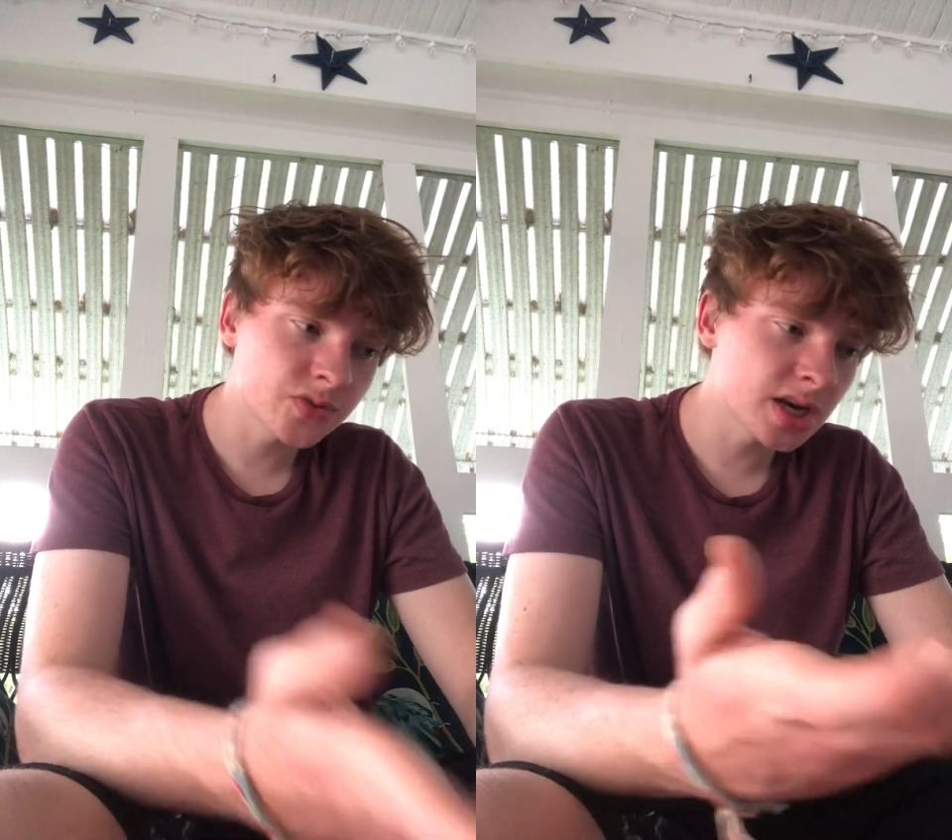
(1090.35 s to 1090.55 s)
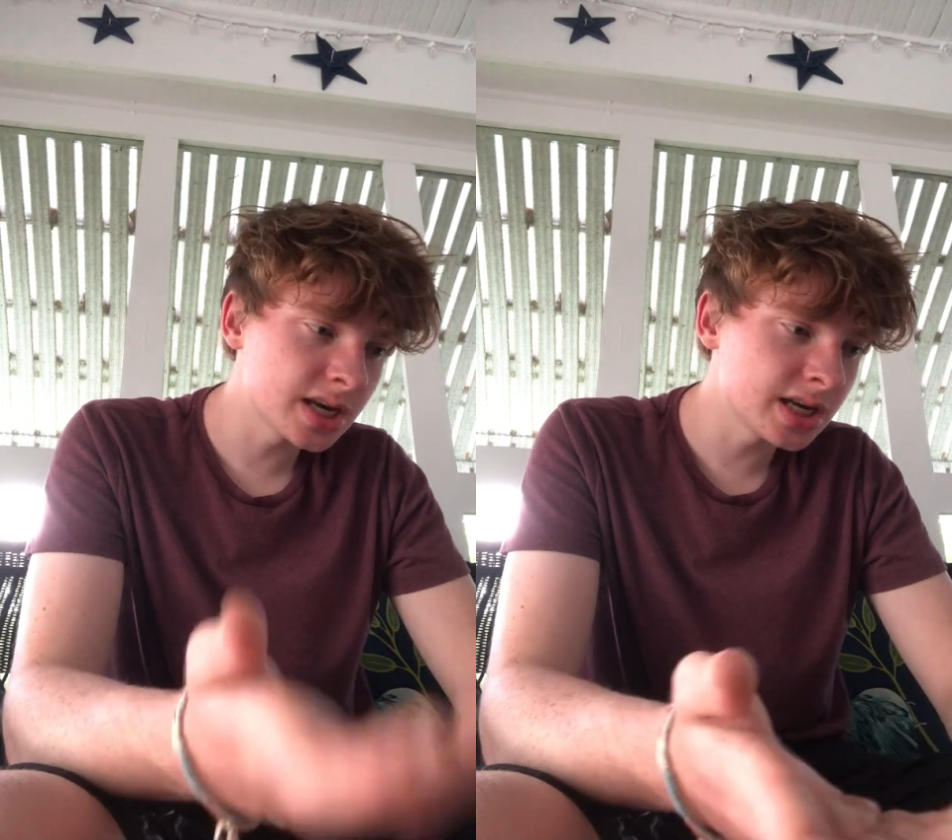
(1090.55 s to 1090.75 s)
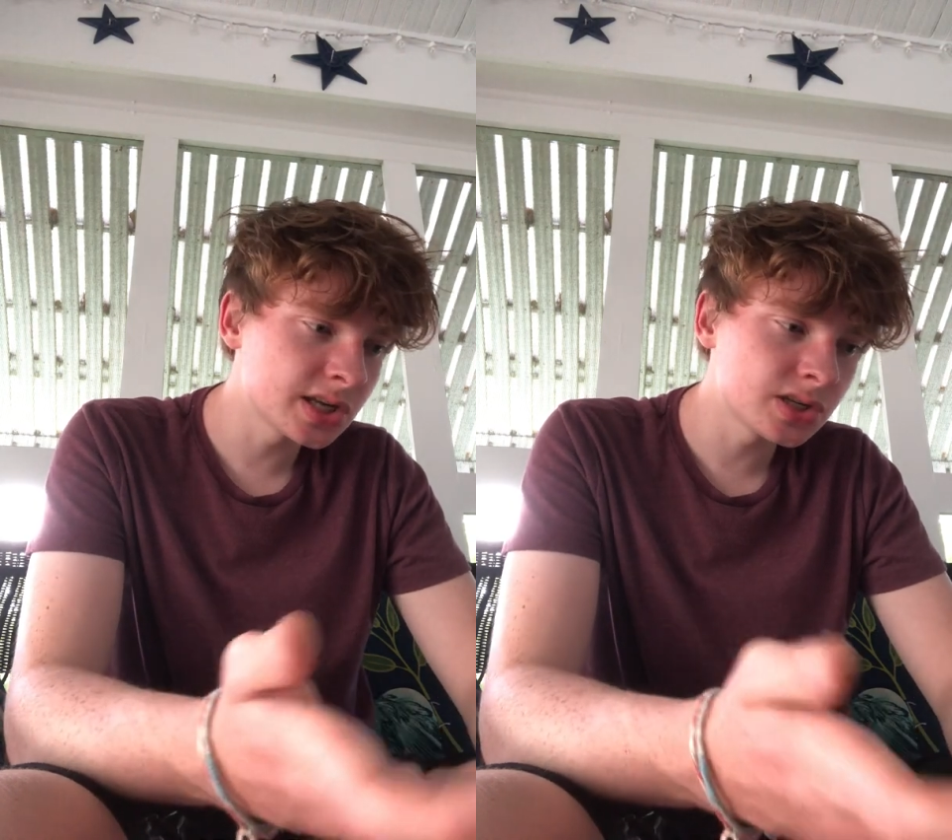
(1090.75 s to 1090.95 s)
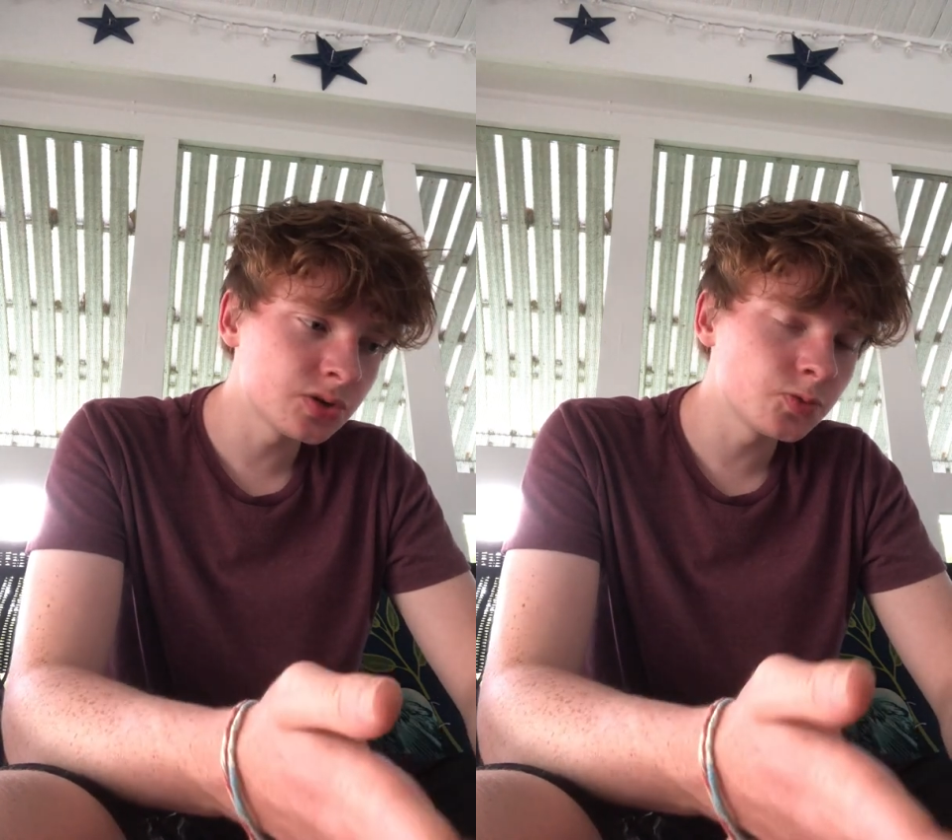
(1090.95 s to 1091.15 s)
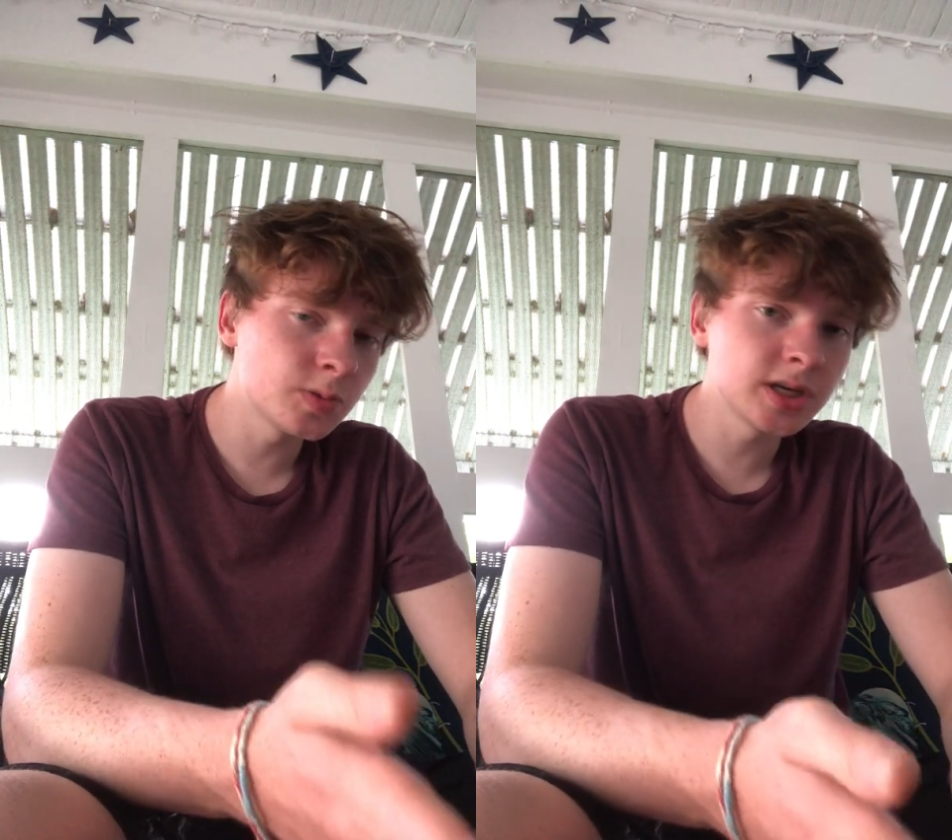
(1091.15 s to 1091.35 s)
They need
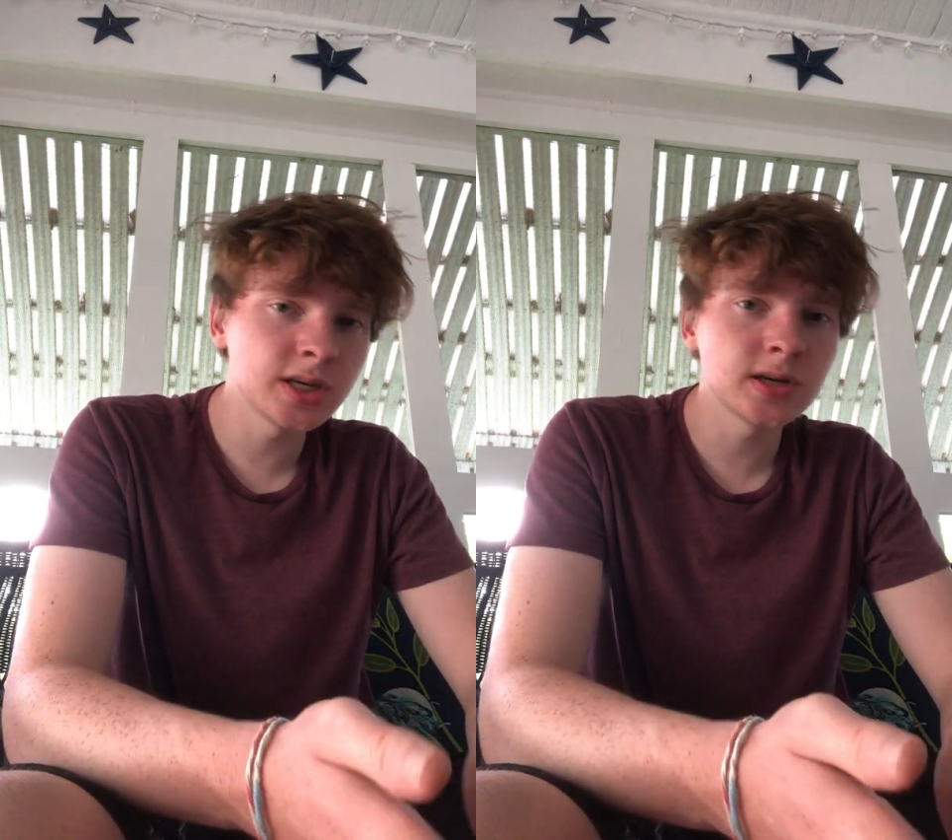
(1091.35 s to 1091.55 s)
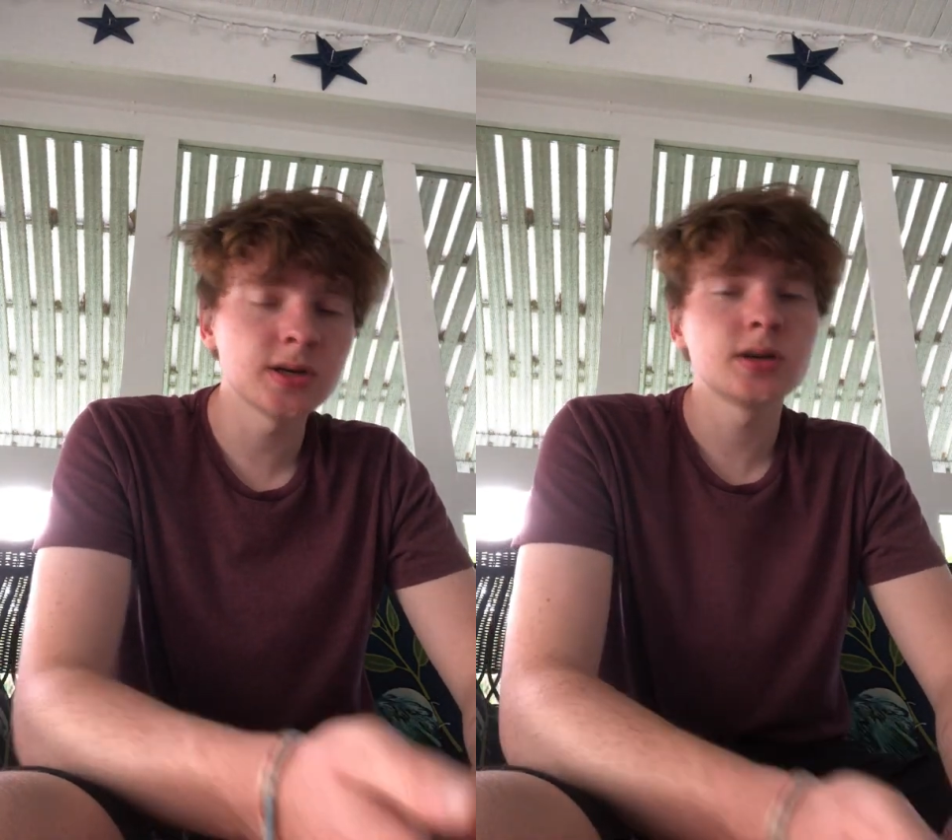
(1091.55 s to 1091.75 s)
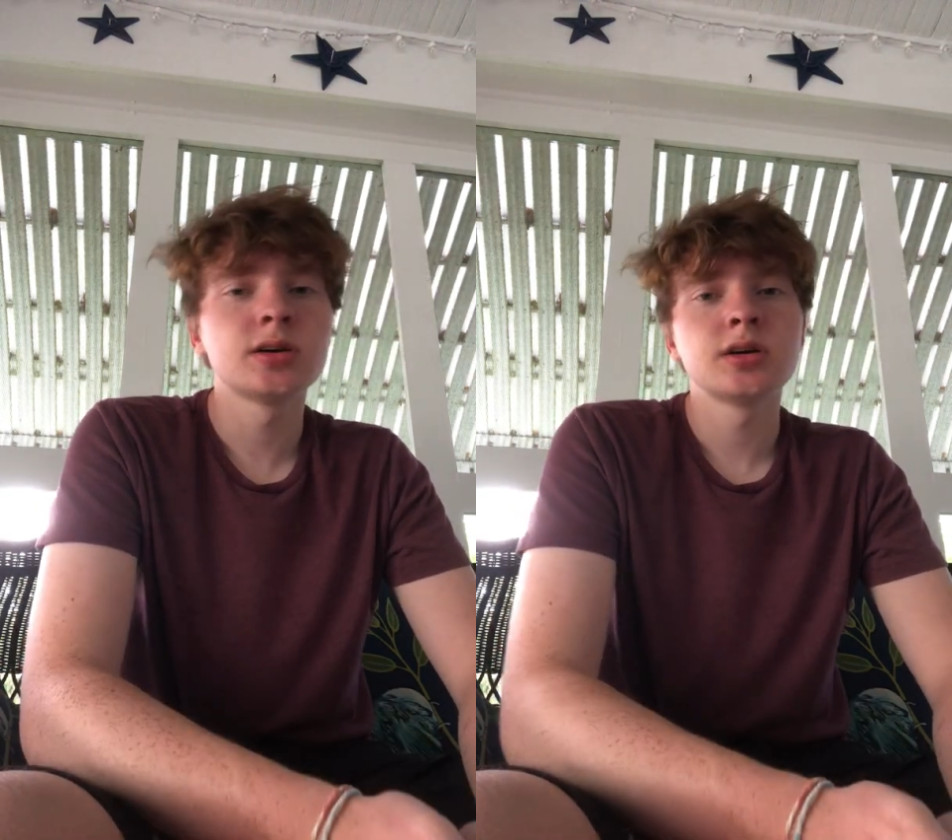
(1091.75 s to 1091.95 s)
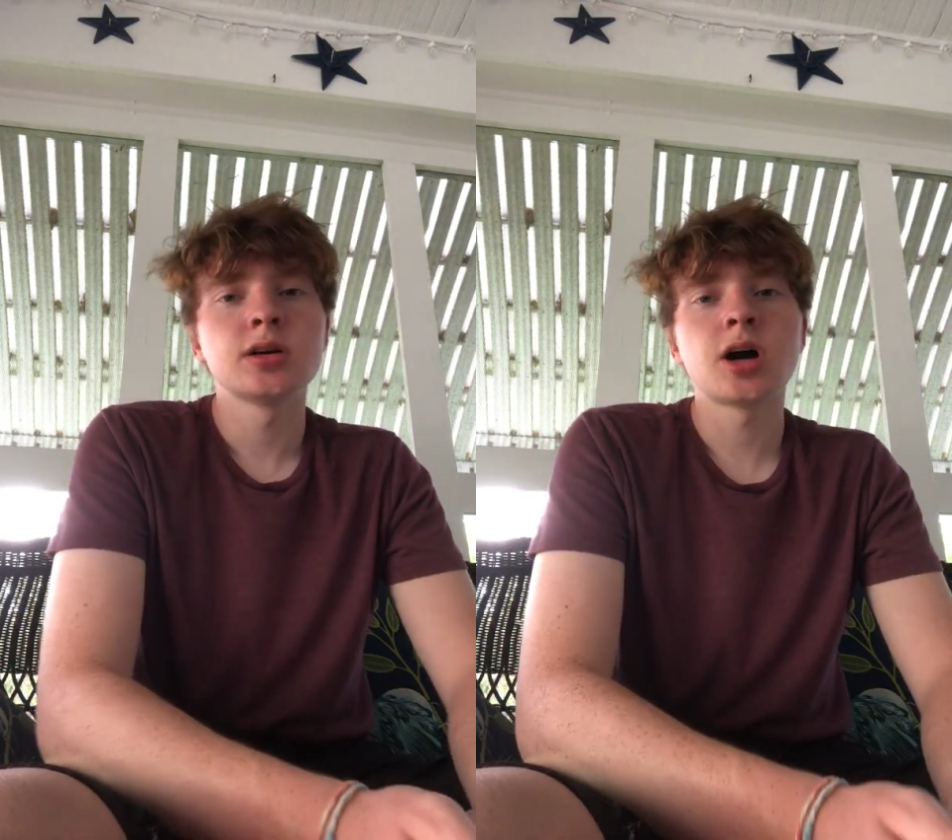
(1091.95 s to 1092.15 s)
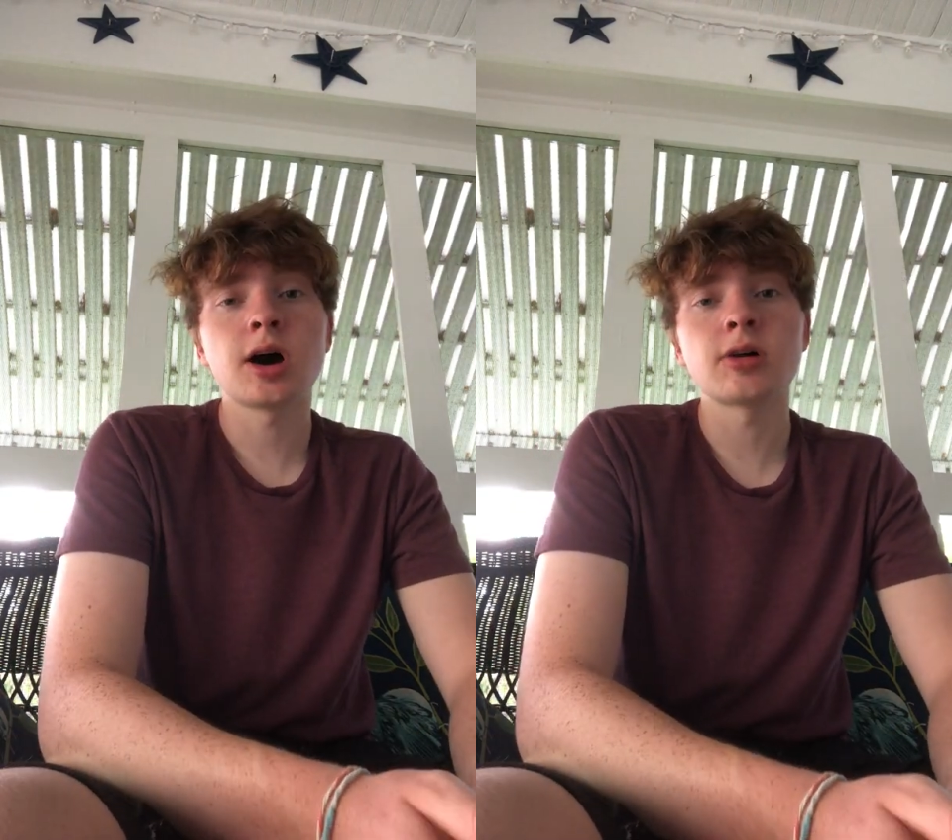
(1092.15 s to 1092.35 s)
to be
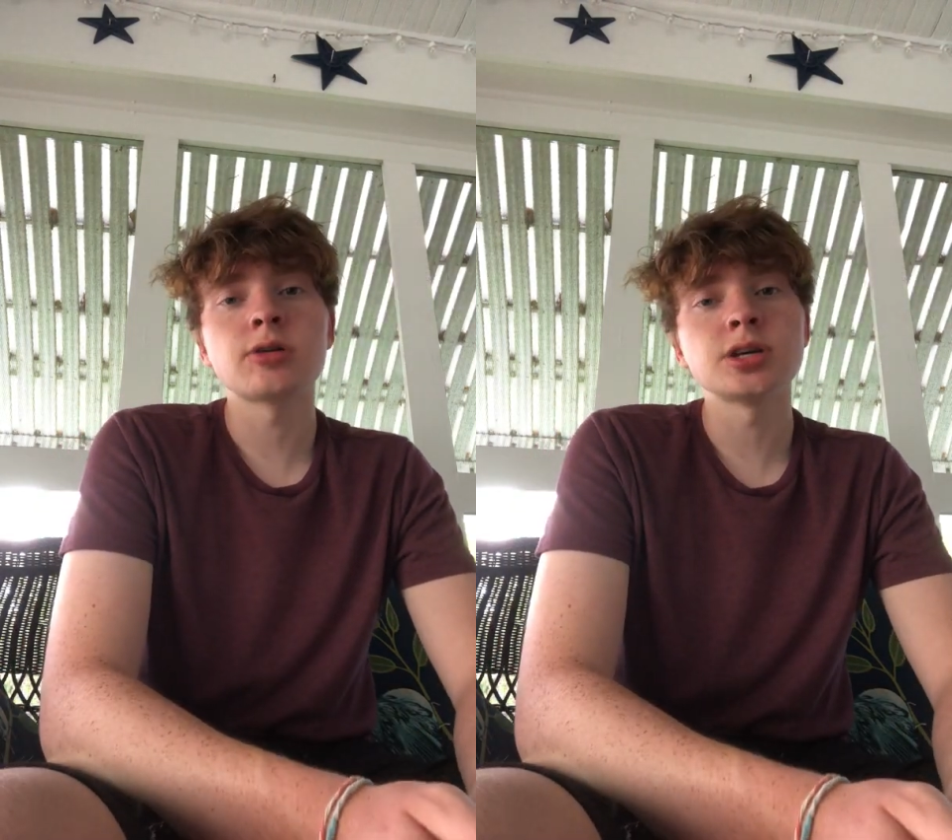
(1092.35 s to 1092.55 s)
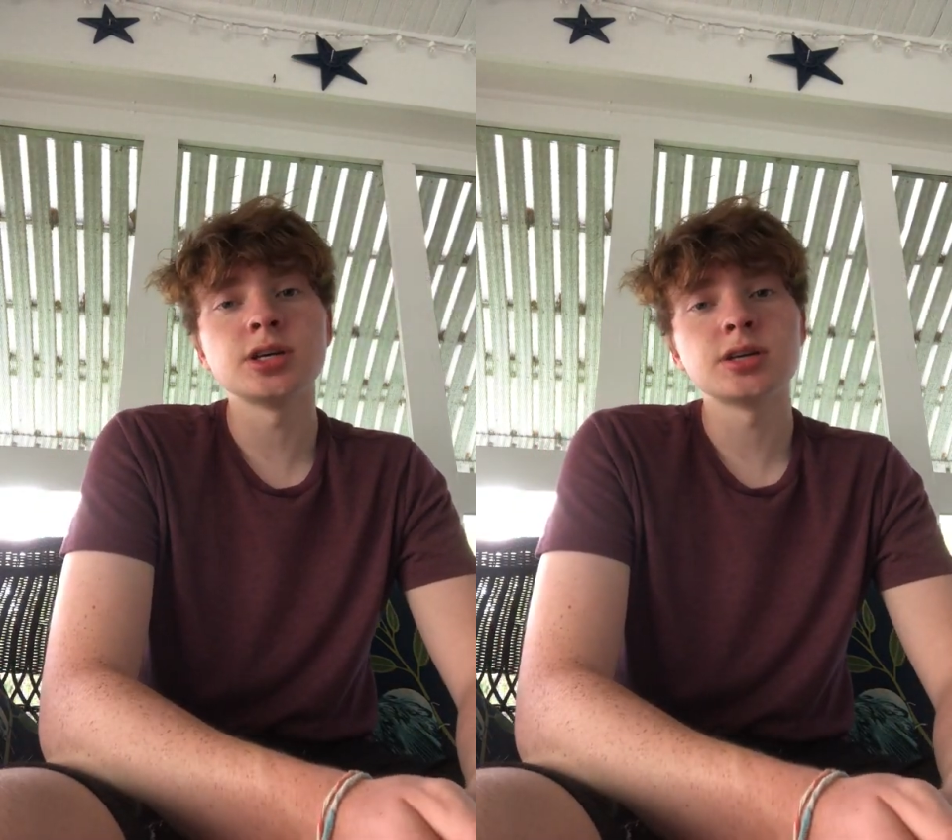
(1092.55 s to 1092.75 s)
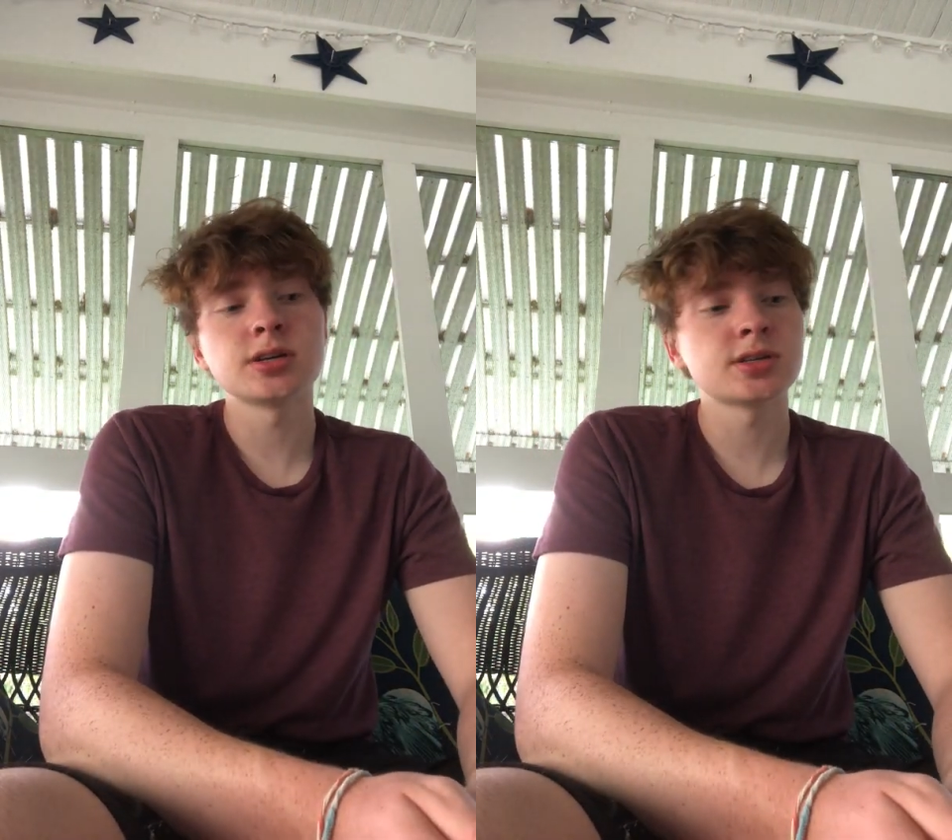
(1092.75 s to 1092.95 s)
hardy.